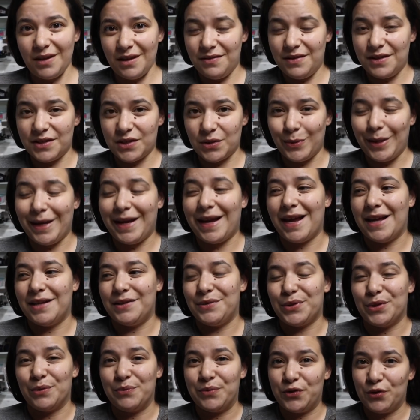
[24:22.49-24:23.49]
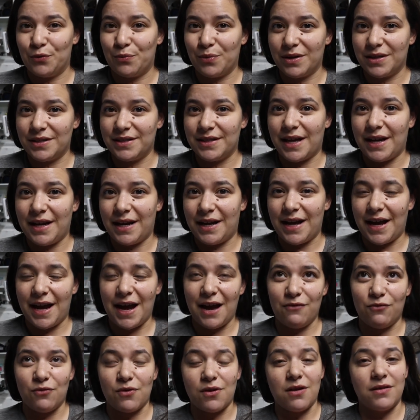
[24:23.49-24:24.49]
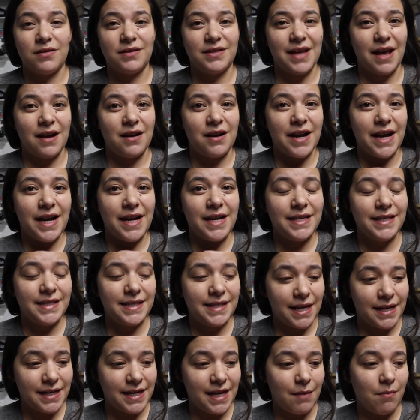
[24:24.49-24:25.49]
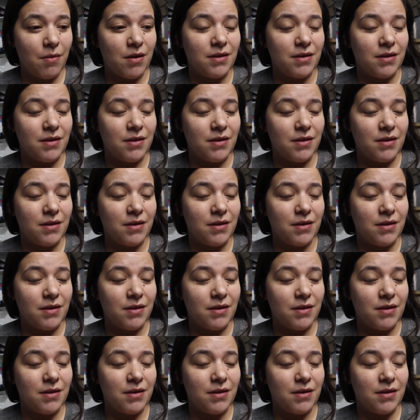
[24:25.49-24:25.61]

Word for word: this weekend. So I'm super excited. I have one on Saturday and Sunday,